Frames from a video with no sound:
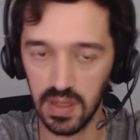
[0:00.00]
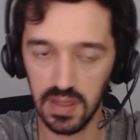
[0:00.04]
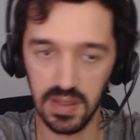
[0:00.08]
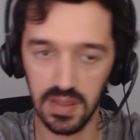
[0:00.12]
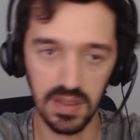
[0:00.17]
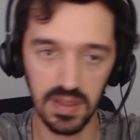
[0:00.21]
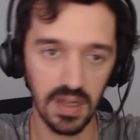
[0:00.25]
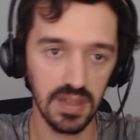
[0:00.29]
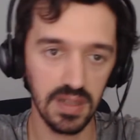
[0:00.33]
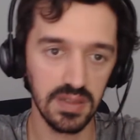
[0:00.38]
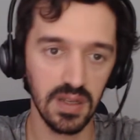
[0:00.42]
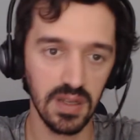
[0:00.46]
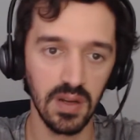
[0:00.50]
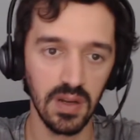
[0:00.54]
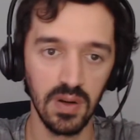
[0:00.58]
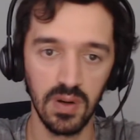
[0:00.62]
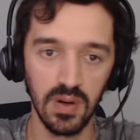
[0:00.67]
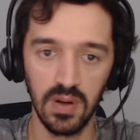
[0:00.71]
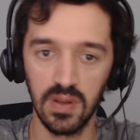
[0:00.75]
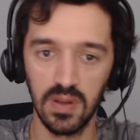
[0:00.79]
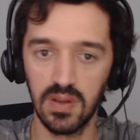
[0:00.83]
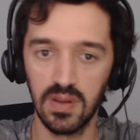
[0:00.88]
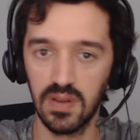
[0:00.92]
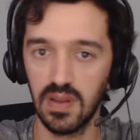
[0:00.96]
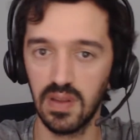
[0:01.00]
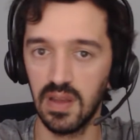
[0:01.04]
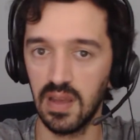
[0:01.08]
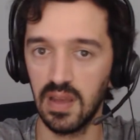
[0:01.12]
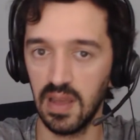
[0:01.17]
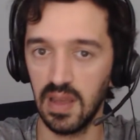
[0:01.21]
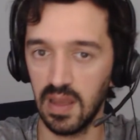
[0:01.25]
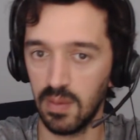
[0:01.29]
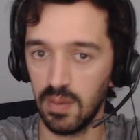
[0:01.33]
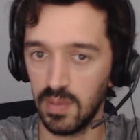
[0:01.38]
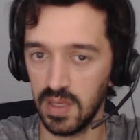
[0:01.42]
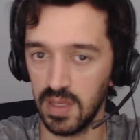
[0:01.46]
does hurt
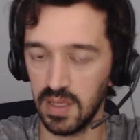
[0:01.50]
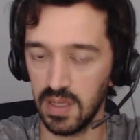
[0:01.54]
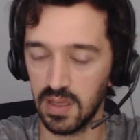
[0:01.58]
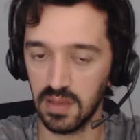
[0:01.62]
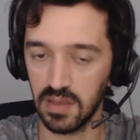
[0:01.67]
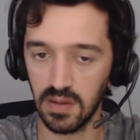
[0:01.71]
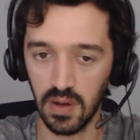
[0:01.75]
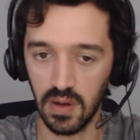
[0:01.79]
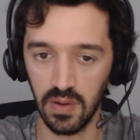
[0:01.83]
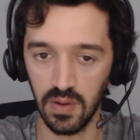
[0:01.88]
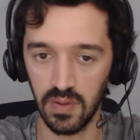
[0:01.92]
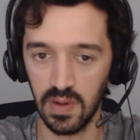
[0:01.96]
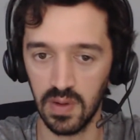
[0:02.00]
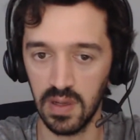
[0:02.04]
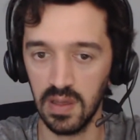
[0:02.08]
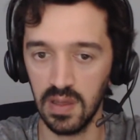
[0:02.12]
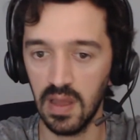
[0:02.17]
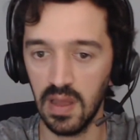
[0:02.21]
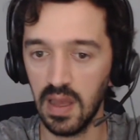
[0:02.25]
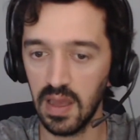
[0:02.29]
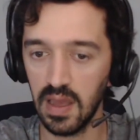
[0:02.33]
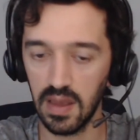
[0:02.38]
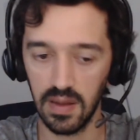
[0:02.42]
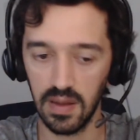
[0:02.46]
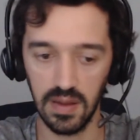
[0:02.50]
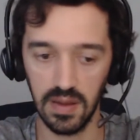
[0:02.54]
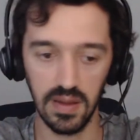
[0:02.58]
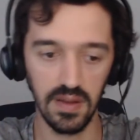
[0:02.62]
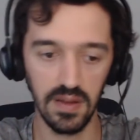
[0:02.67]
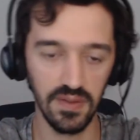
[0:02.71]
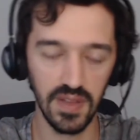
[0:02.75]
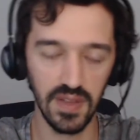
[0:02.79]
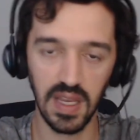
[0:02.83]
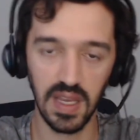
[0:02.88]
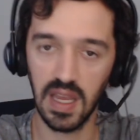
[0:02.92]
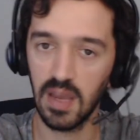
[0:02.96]
AMD in the long run.
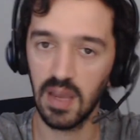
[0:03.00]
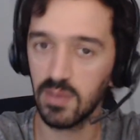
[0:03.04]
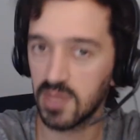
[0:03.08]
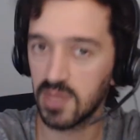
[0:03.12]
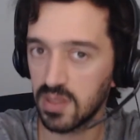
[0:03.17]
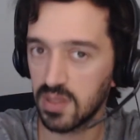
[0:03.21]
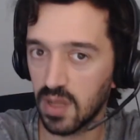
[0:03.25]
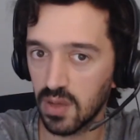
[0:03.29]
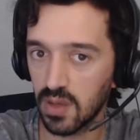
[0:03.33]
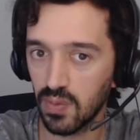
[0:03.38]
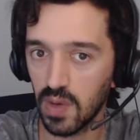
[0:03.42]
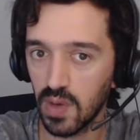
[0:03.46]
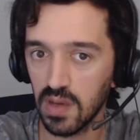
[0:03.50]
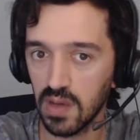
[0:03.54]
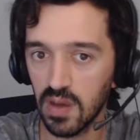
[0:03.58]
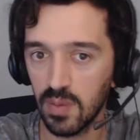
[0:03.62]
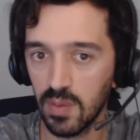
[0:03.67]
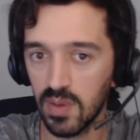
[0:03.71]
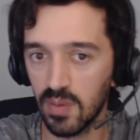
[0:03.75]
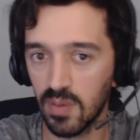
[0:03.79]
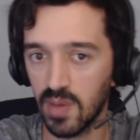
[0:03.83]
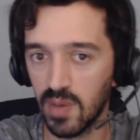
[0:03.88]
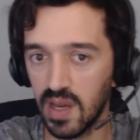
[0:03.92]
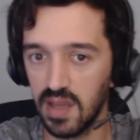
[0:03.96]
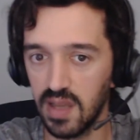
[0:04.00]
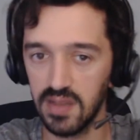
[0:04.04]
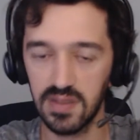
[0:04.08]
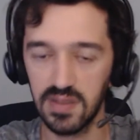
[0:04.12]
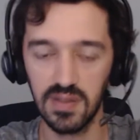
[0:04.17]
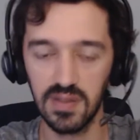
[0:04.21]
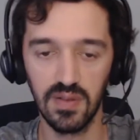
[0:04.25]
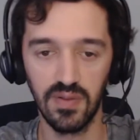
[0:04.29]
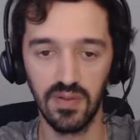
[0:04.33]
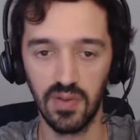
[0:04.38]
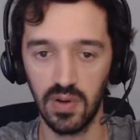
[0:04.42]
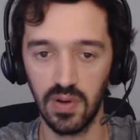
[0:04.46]
If the games are not well
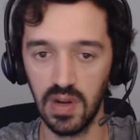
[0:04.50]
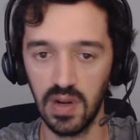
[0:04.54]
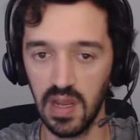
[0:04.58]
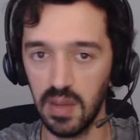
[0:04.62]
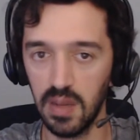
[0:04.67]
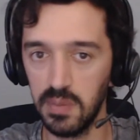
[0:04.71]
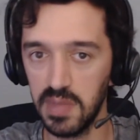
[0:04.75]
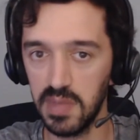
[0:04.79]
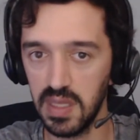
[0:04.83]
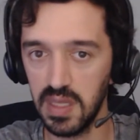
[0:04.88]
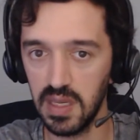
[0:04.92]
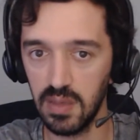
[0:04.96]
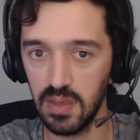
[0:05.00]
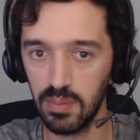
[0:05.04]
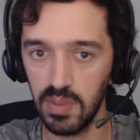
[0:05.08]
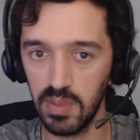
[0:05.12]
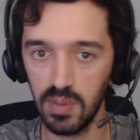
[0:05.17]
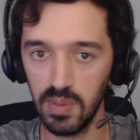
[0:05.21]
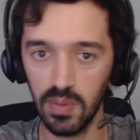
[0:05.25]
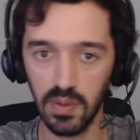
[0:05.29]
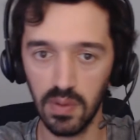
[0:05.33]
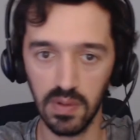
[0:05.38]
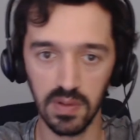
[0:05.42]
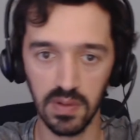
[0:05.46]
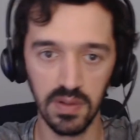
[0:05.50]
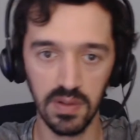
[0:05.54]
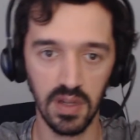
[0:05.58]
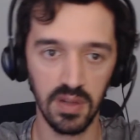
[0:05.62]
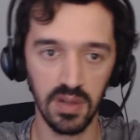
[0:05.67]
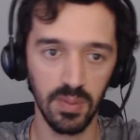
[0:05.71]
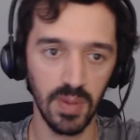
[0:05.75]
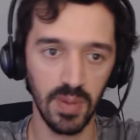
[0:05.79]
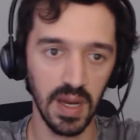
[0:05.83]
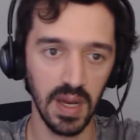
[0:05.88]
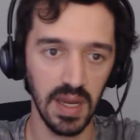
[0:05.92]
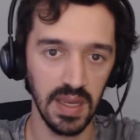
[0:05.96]
optimized for AMD, people will
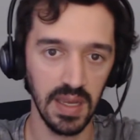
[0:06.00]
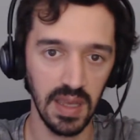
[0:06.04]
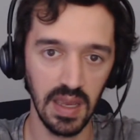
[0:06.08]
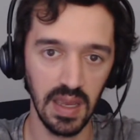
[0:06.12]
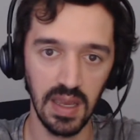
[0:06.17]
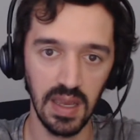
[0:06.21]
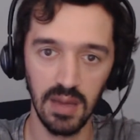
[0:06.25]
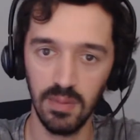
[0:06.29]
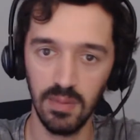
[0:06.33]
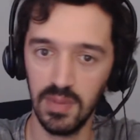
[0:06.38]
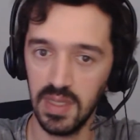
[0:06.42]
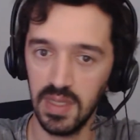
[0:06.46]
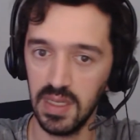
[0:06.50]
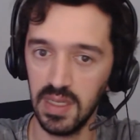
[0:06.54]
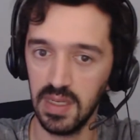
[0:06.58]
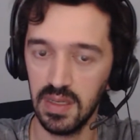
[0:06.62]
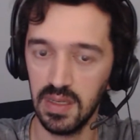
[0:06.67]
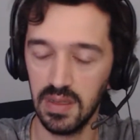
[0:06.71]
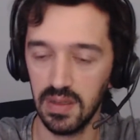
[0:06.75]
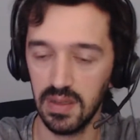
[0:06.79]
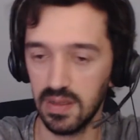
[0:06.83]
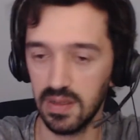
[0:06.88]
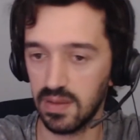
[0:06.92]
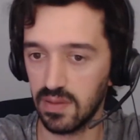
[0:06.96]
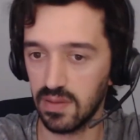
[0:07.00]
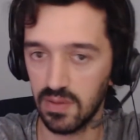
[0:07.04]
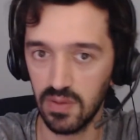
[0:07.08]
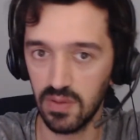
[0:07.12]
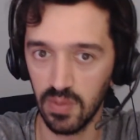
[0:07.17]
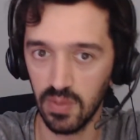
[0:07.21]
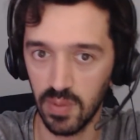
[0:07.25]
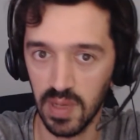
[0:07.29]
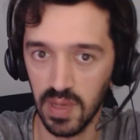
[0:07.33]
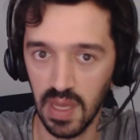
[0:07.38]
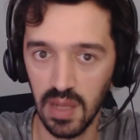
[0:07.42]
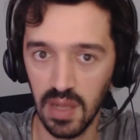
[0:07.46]
not buy AMD
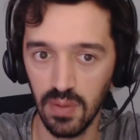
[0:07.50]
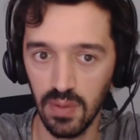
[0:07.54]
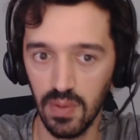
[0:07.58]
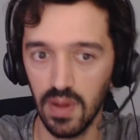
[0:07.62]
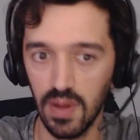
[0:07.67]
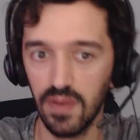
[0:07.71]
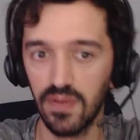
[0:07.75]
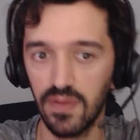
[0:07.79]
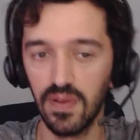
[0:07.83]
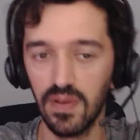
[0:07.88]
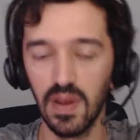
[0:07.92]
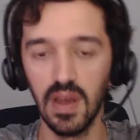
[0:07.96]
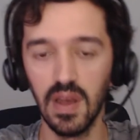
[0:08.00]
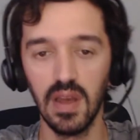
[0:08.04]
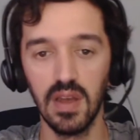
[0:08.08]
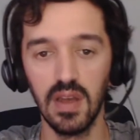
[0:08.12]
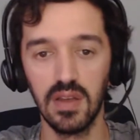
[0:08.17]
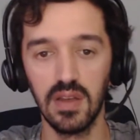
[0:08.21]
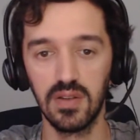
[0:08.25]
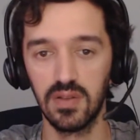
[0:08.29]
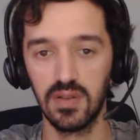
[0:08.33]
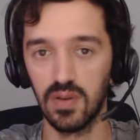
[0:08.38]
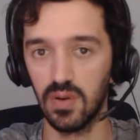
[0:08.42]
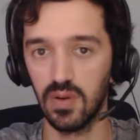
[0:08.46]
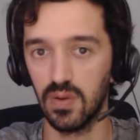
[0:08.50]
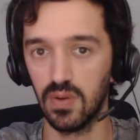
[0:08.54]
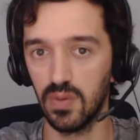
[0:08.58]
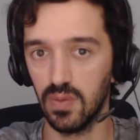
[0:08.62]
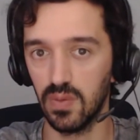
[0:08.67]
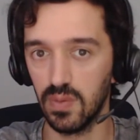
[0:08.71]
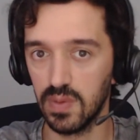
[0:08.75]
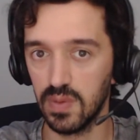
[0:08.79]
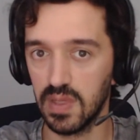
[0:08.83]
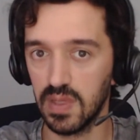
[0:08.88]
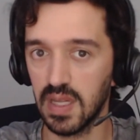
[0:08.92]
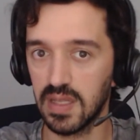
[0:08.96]
to begin with.
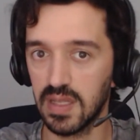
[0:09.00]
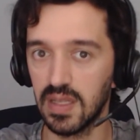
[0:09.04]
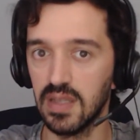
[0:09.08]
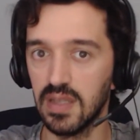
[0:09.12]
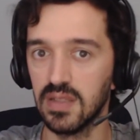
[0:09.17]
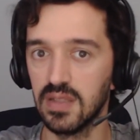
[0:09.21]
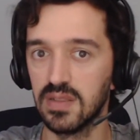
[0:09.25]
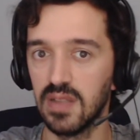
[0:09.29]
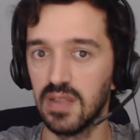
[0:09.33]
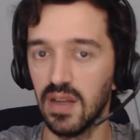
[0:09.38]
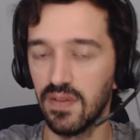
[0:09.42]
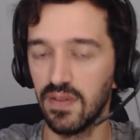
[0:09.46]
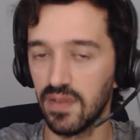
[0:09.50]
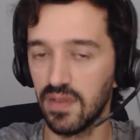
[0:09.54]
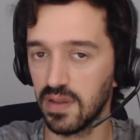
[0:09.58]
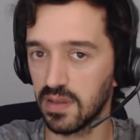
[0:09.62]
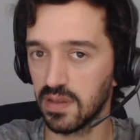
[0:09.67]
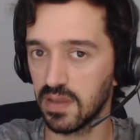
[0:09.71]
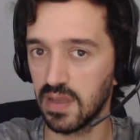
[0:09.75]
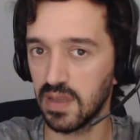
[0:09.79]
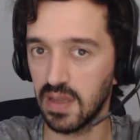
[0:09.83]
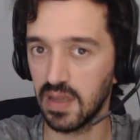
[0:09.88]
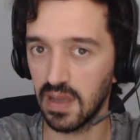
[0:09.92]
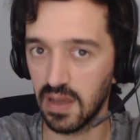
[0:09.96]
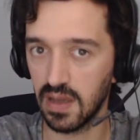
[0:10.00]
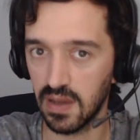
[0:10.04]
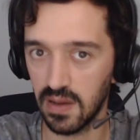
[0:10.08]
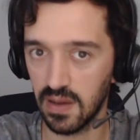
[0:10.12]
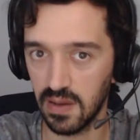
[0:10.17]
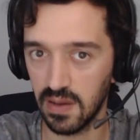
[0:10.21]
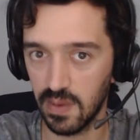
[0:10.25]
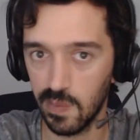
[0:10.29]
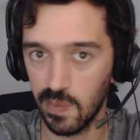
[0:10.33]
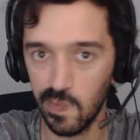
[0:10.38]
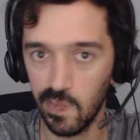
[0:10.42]
So that is definitely a